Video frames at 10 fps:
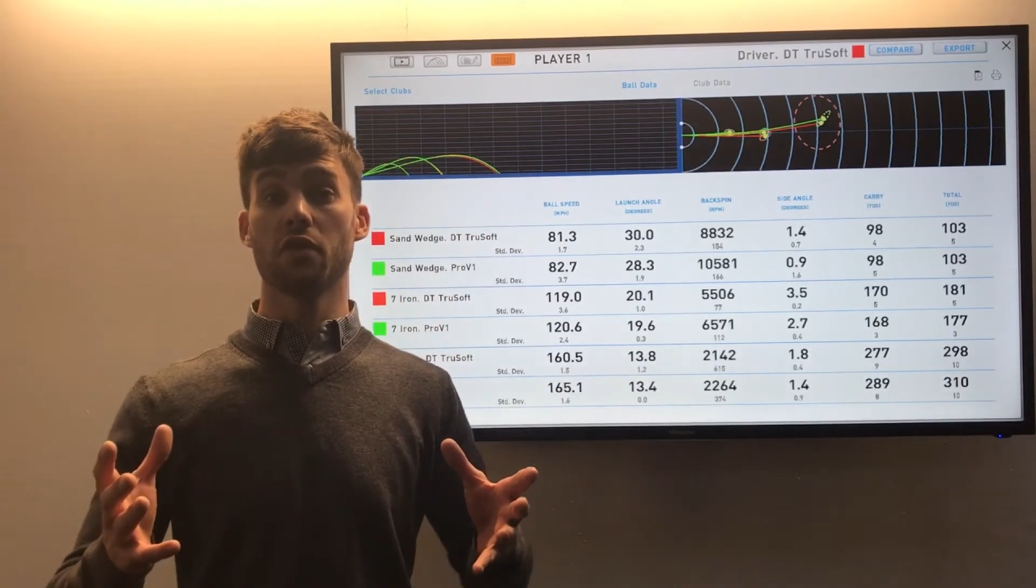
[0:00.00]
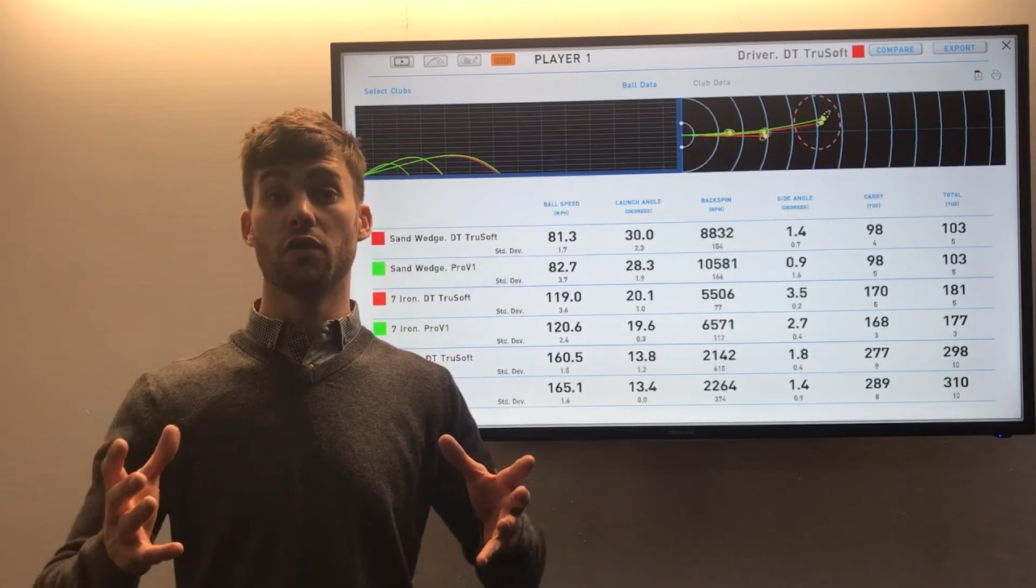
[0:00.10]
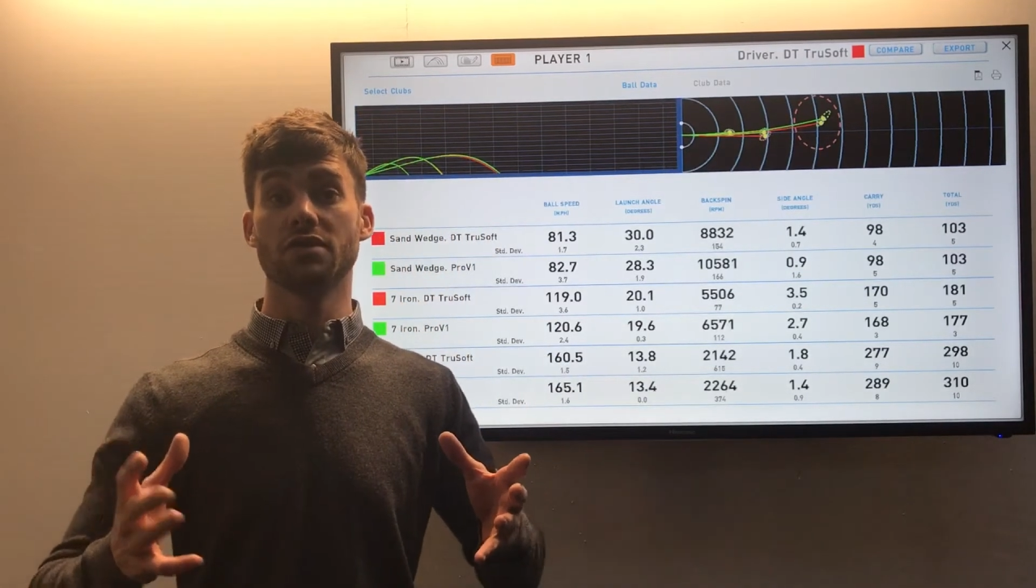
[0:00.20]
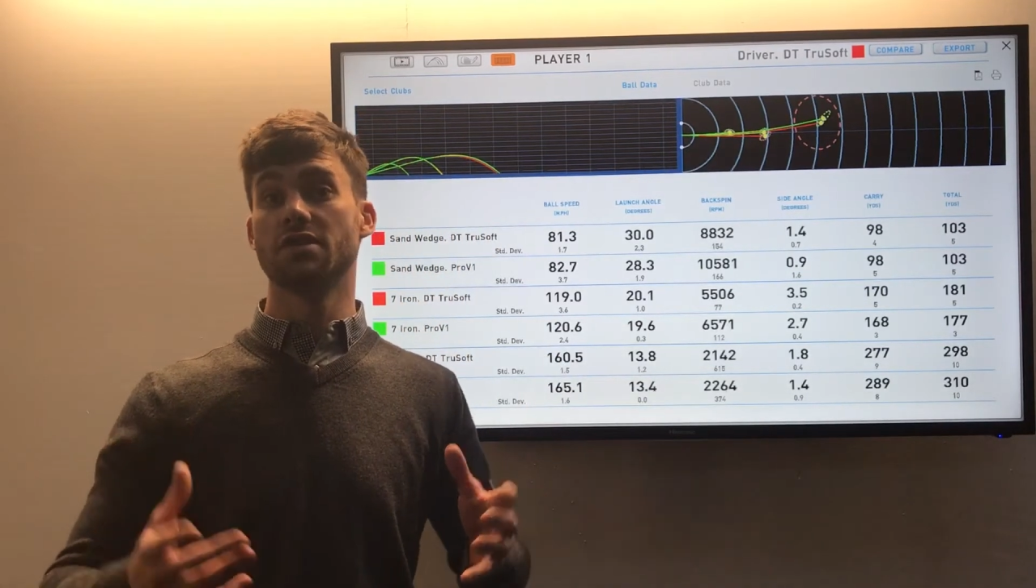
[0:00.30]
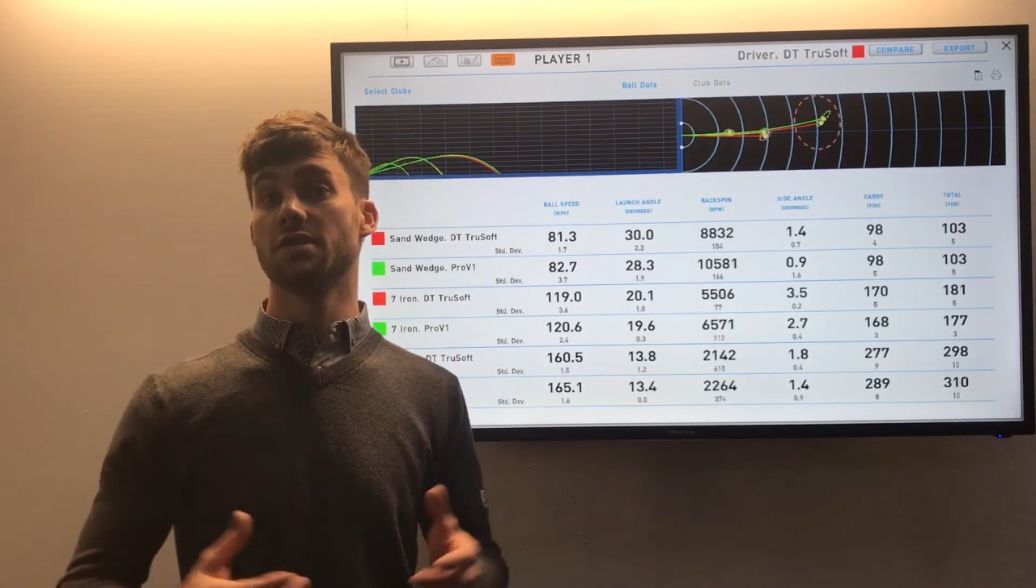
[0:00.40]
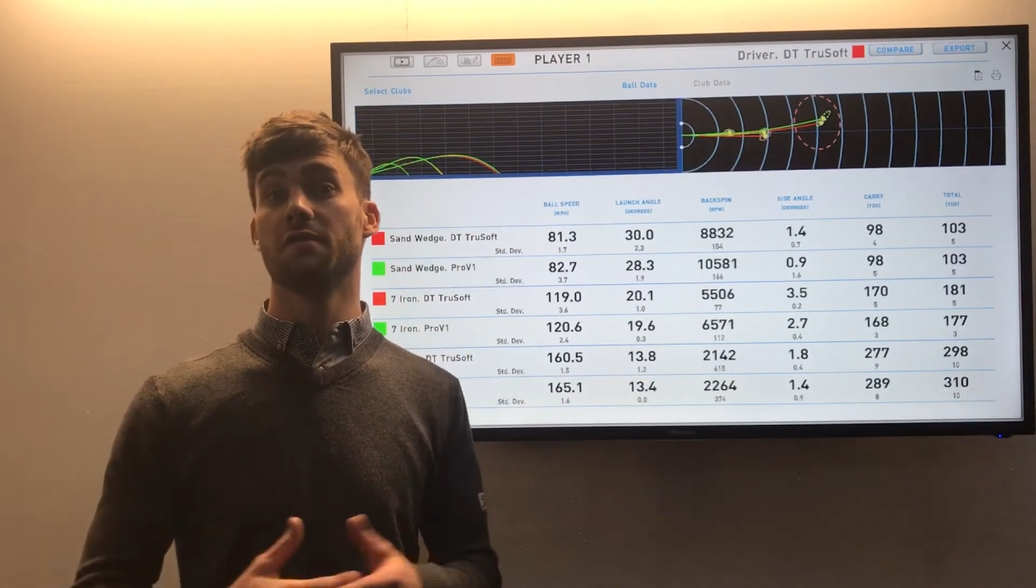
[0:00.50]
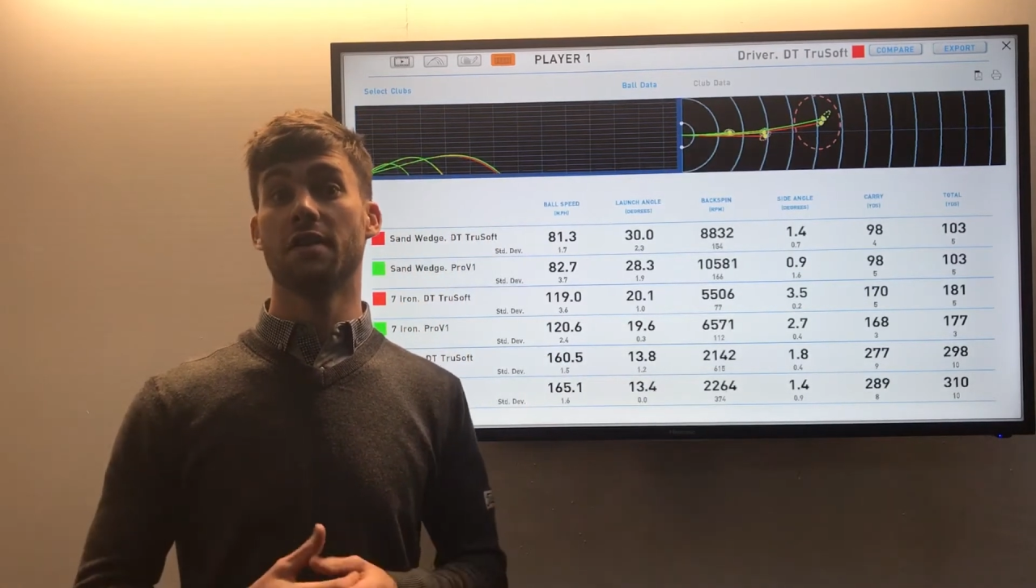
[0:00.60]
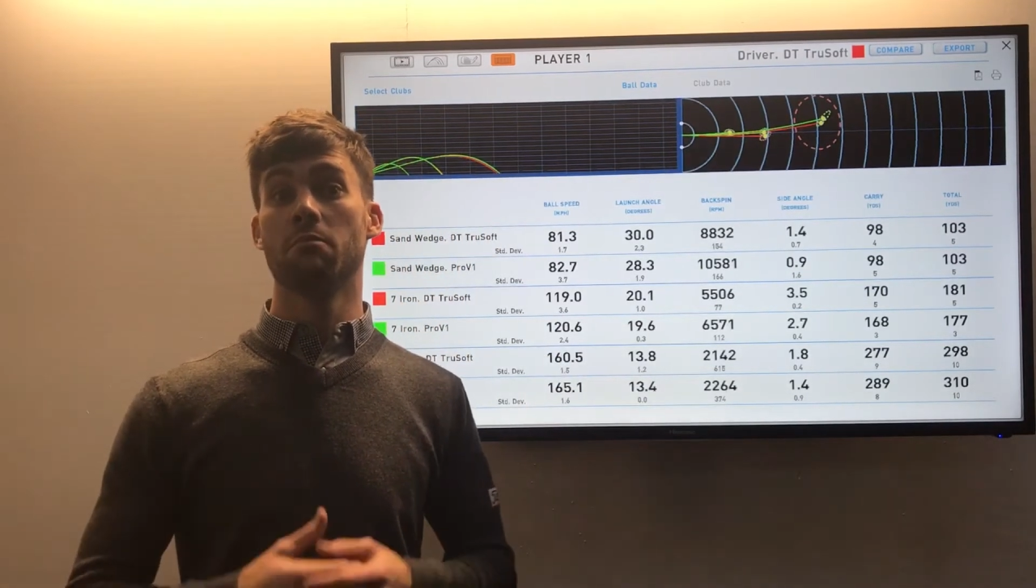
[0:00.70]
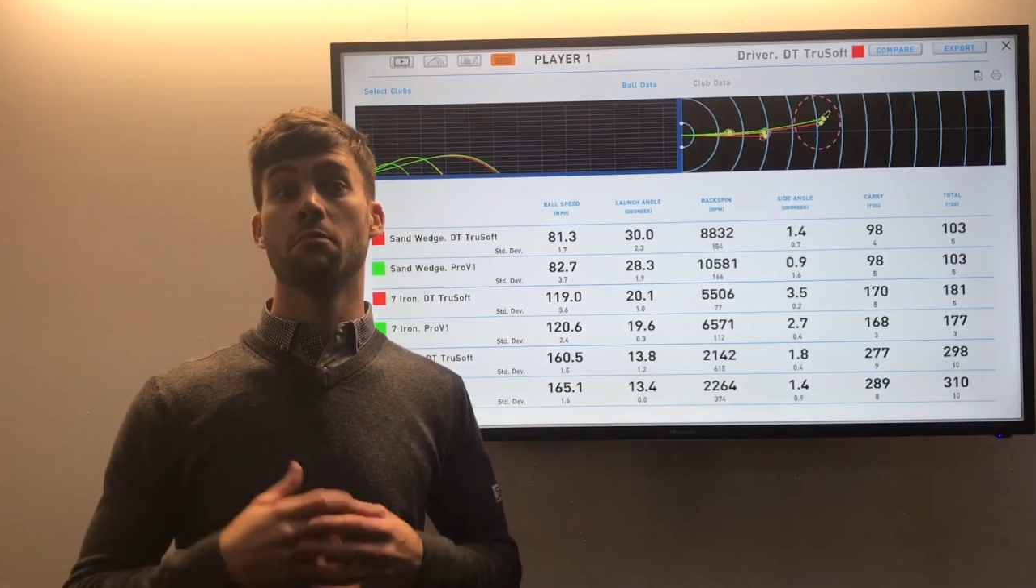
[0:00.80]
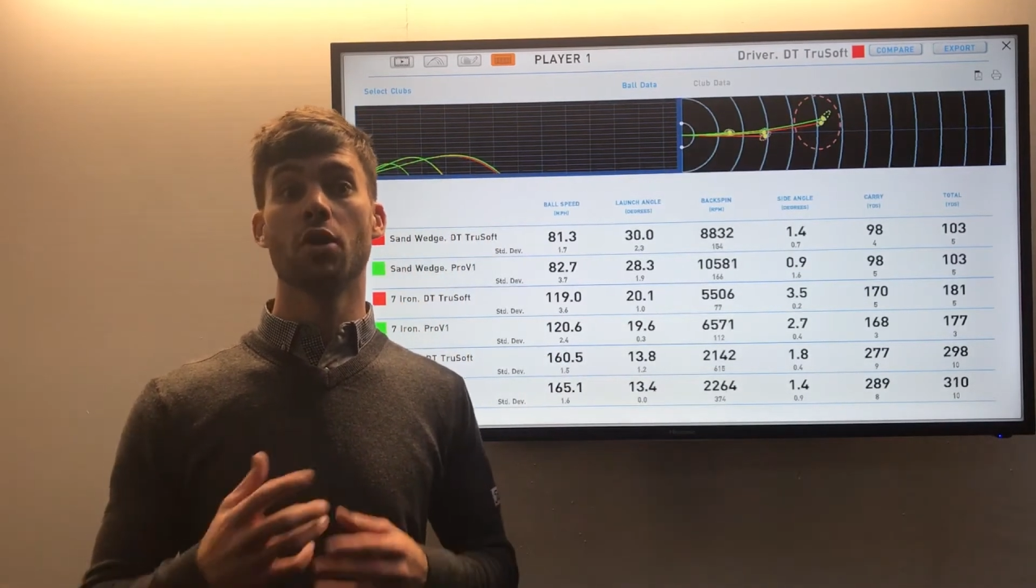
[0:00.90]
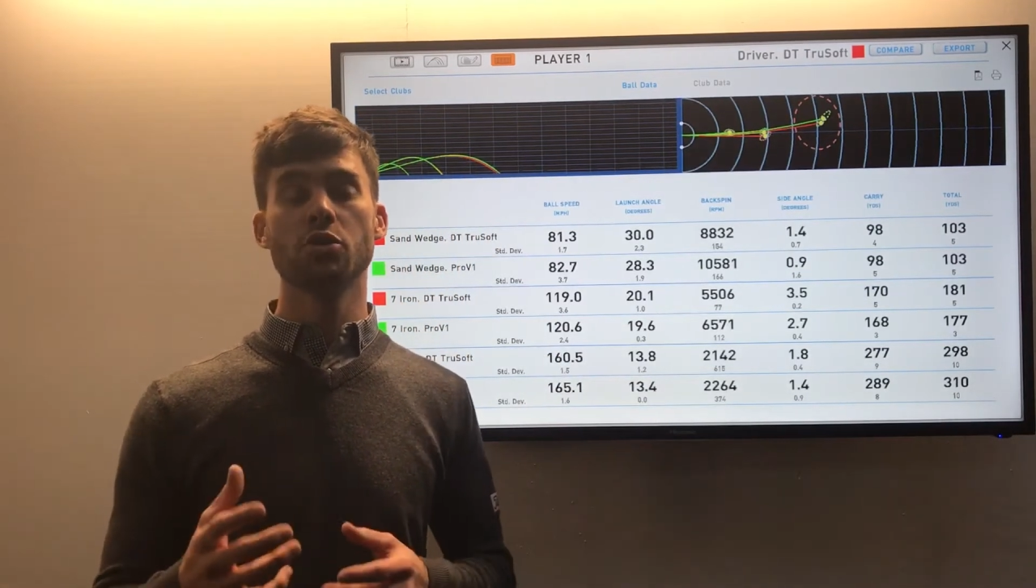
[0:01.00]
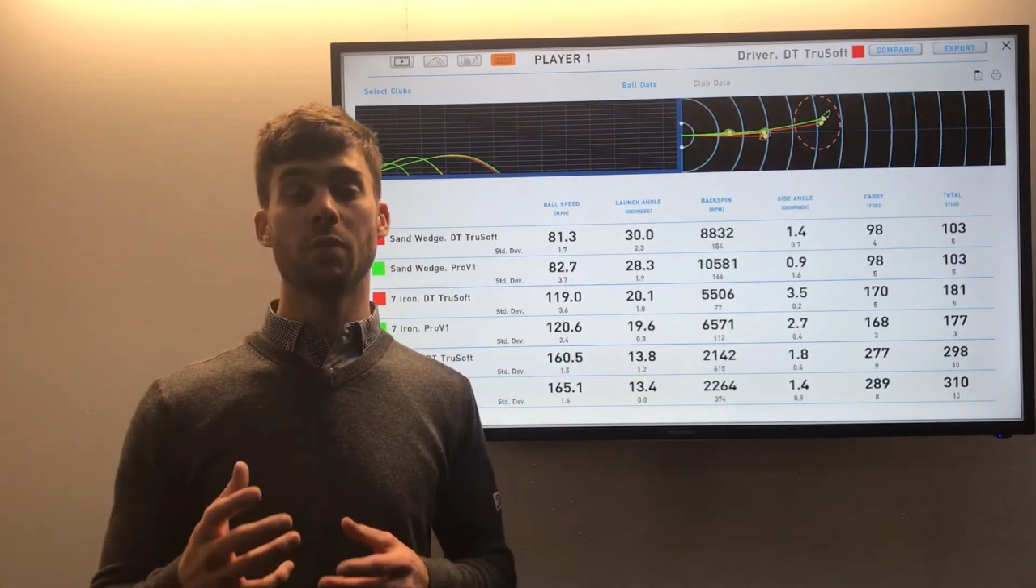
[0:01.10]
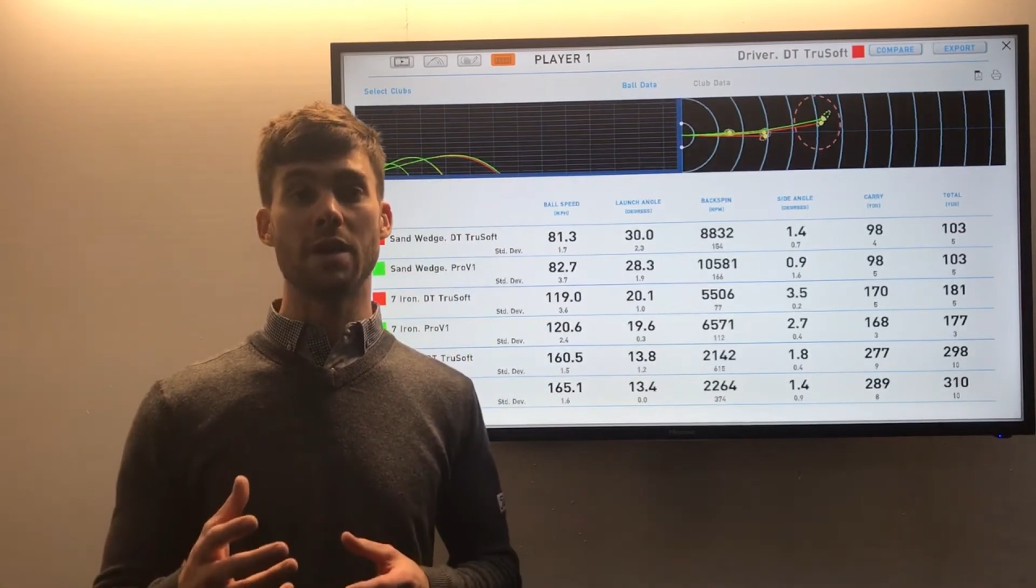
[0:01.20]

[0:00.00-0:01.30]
course is something most